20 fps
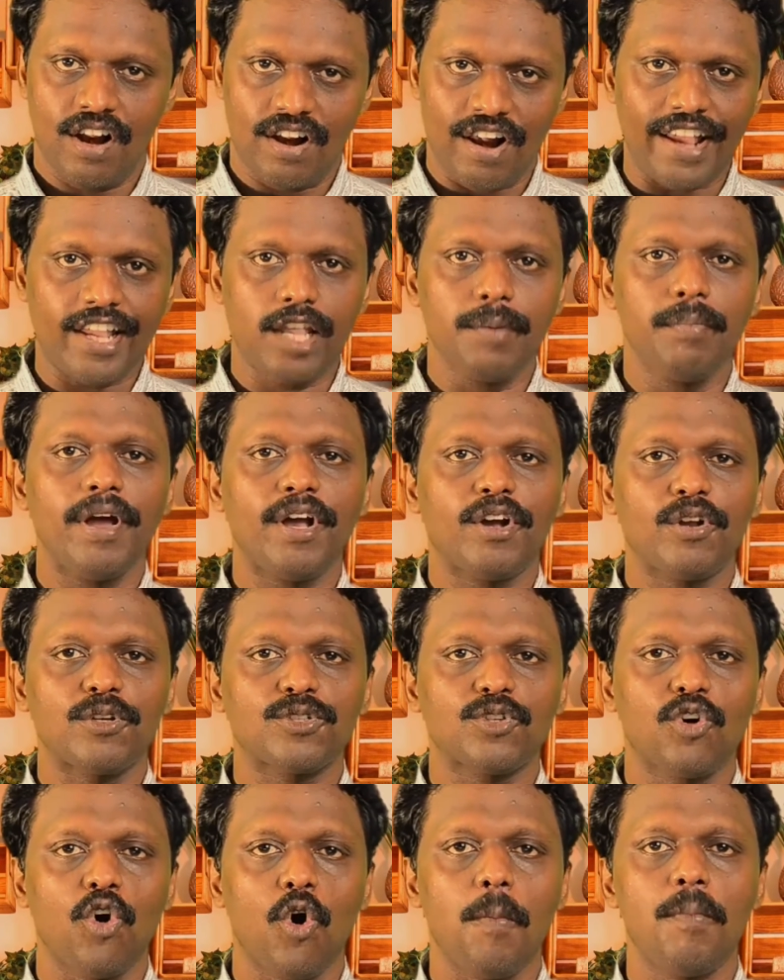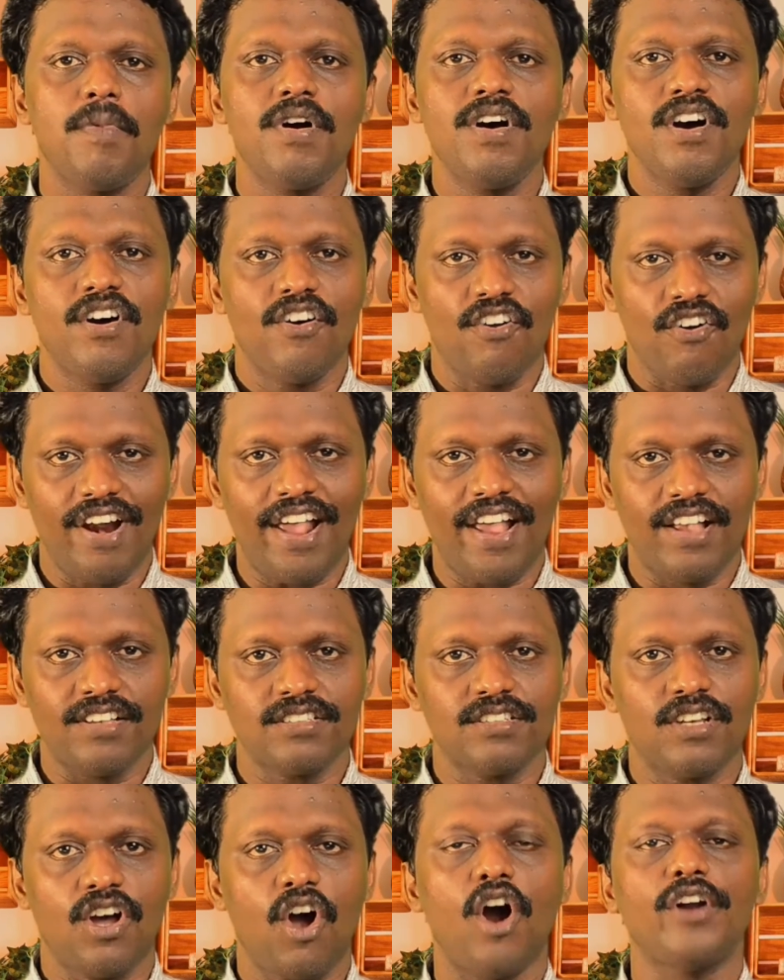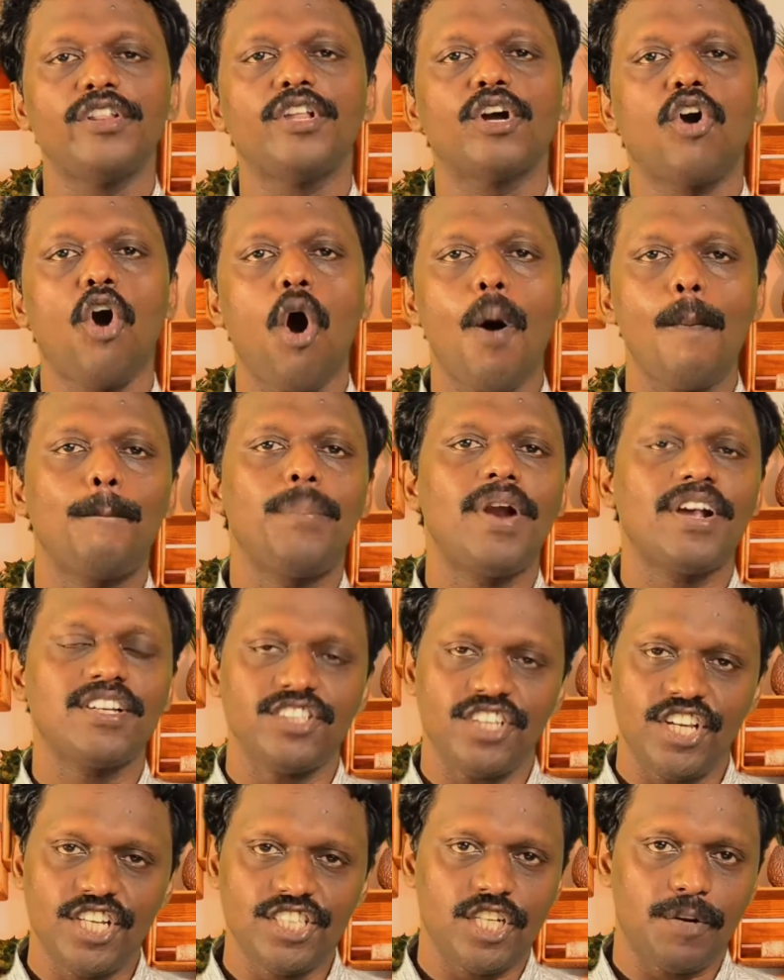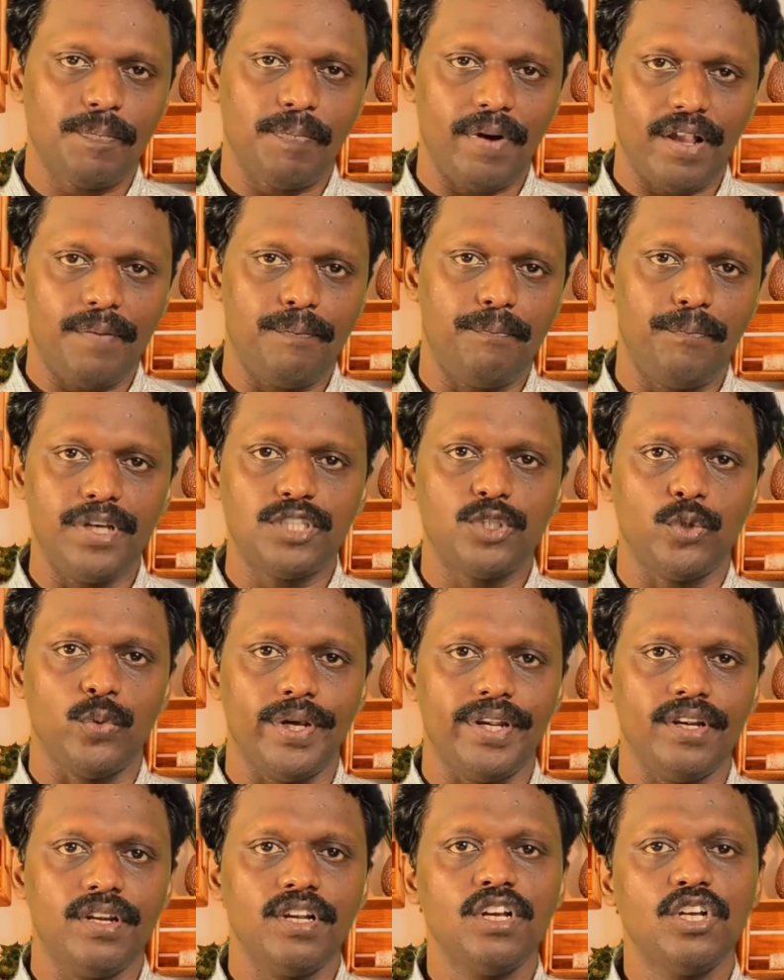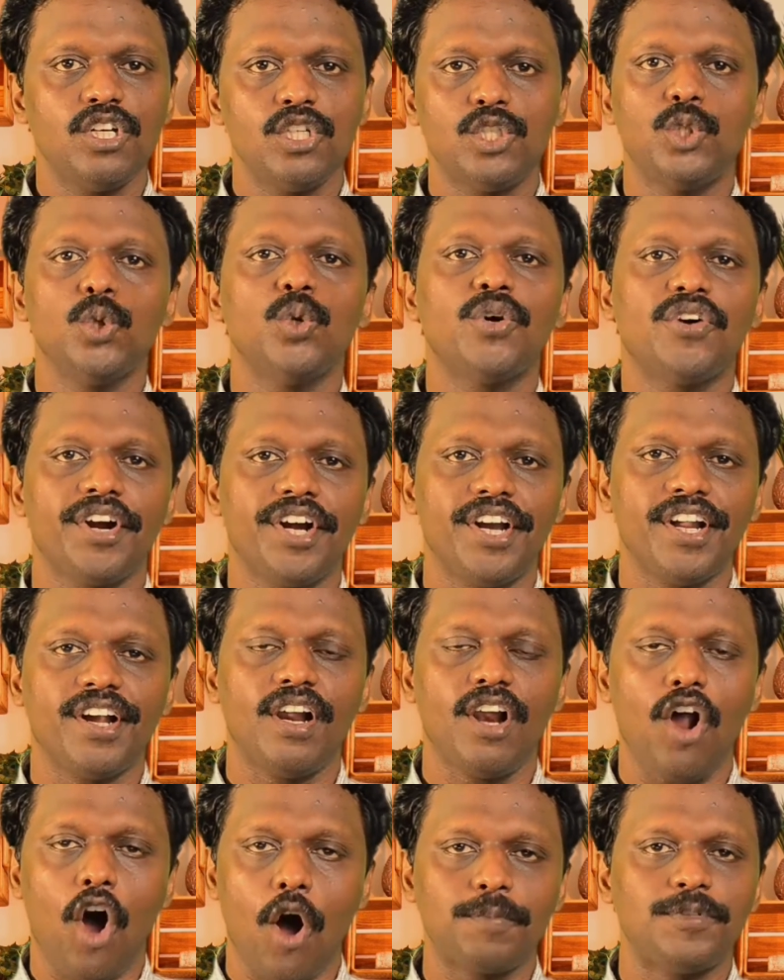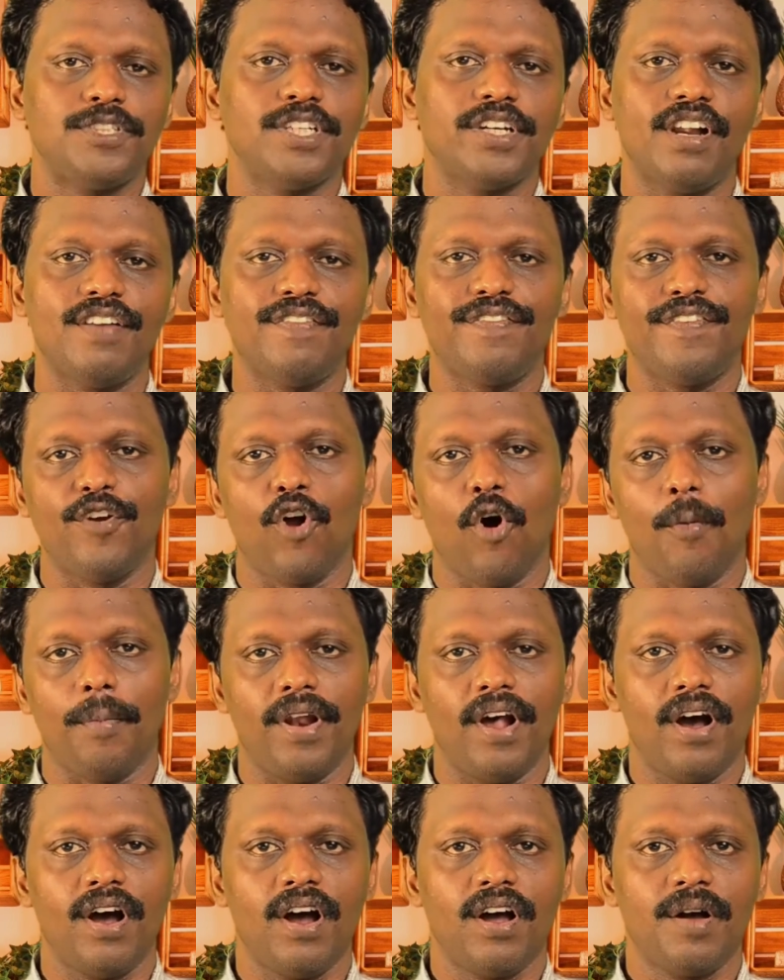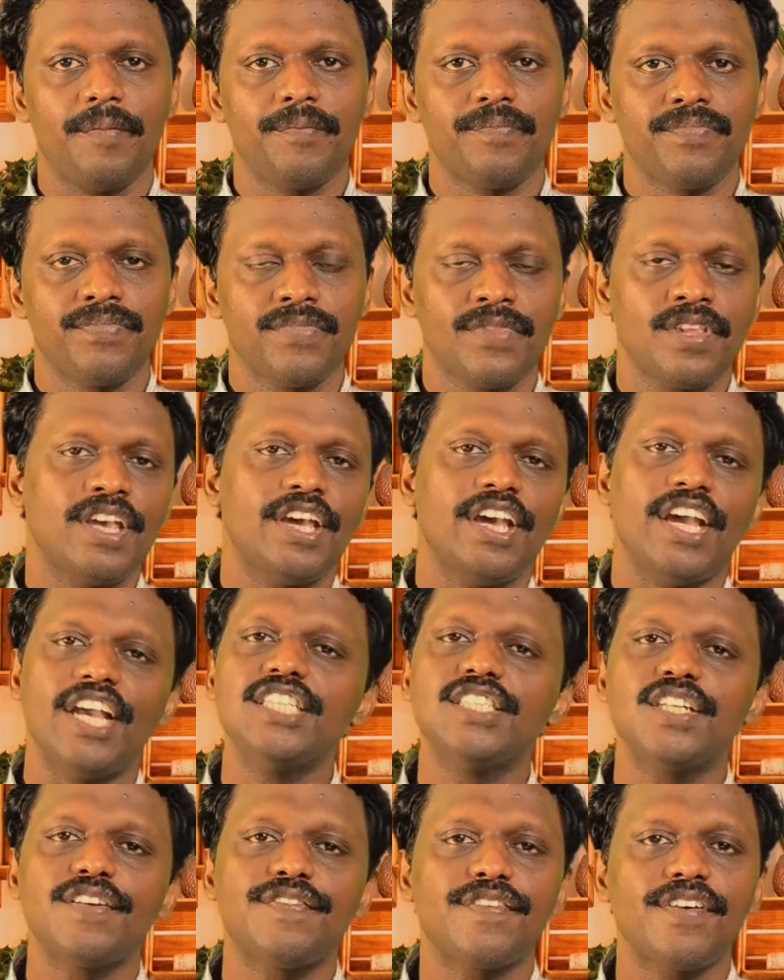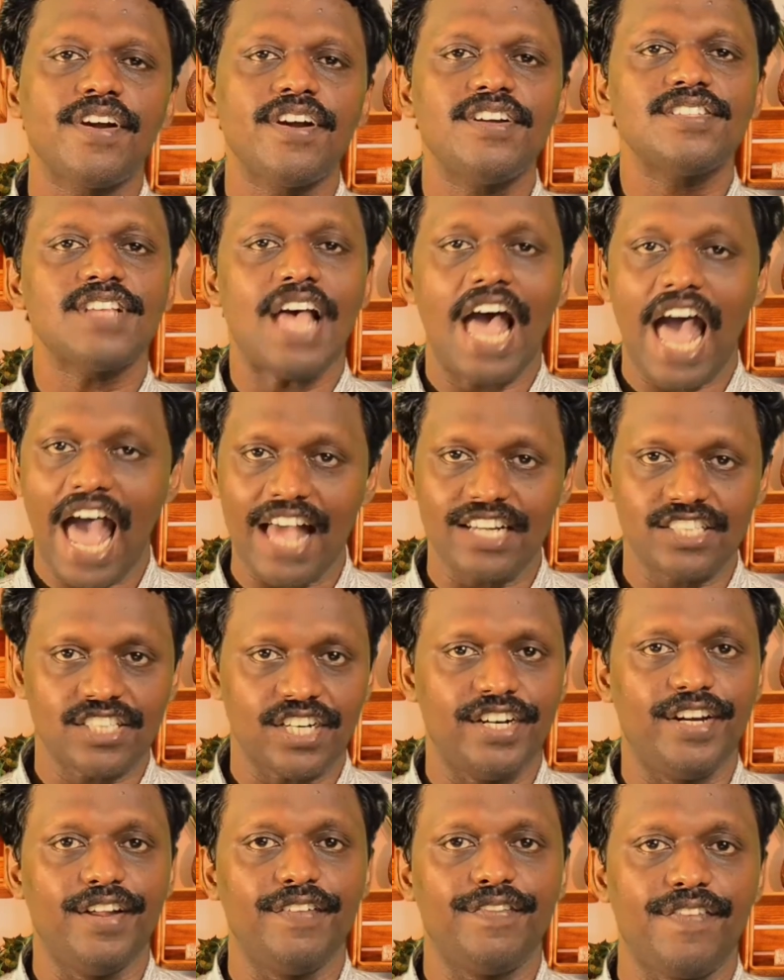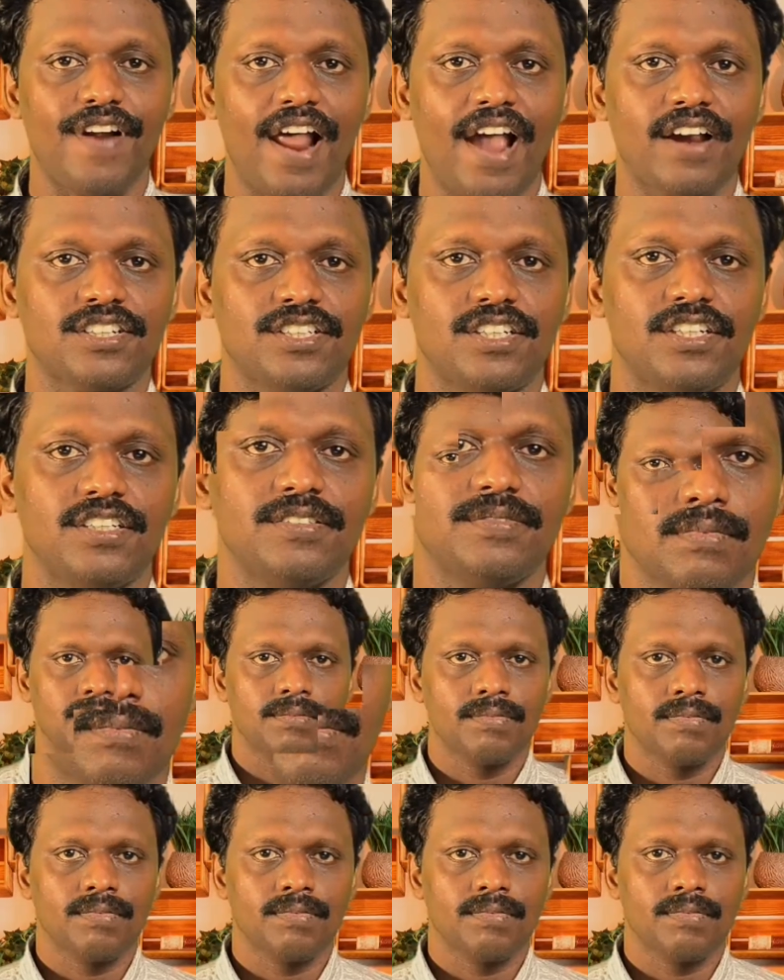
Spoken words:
like a microscope, relies on the complex interplay between two critical optical phenomena: interference and diffraction.